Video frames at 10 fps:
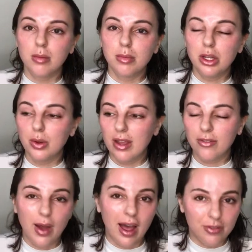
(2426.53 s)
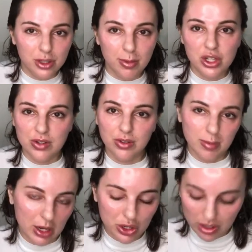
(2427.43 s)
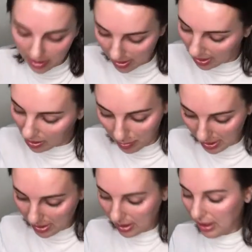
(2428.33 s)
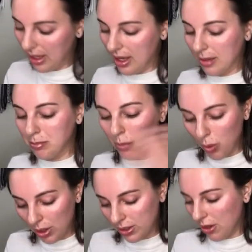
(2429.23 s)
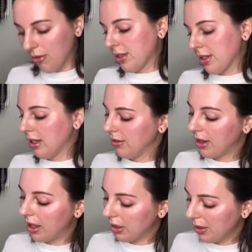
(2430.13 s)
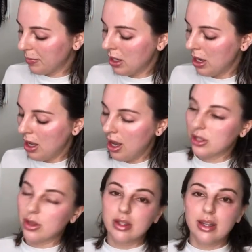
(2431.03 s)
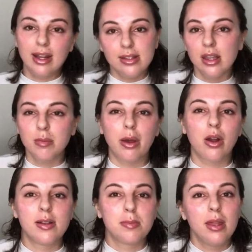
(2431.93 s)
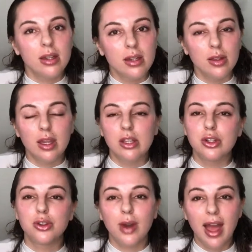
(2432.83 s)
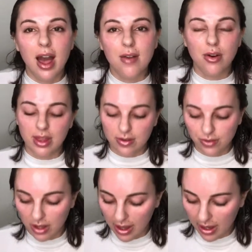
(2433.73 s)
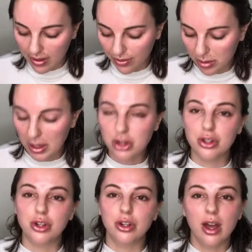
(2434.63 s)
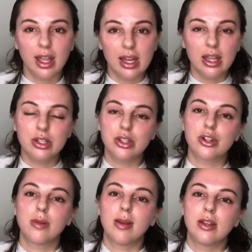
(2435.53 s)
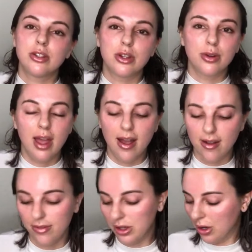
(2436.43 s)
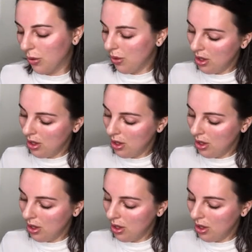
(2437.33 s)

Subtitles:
you know, if you have too much inflammation in the skin, basically, and then more so for Skin of Color. So the nice thing about cosmetic needling is you don't have all the inflammation. You're not getting into dermis. You don't have, you know,